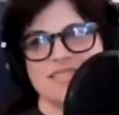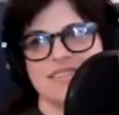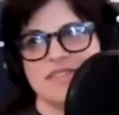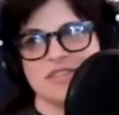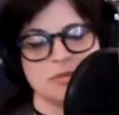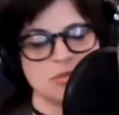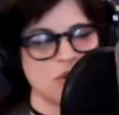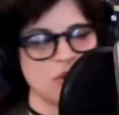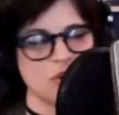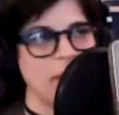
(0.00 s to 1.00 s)
you have to
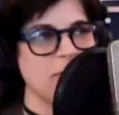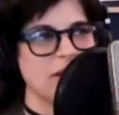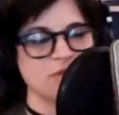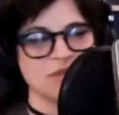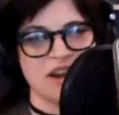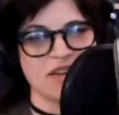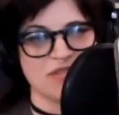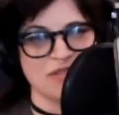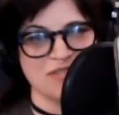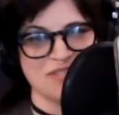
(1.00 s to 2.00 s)
subscribe to my newsletter
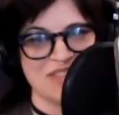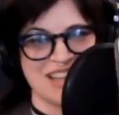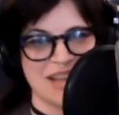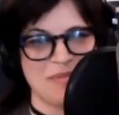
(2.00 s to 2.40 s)
for that type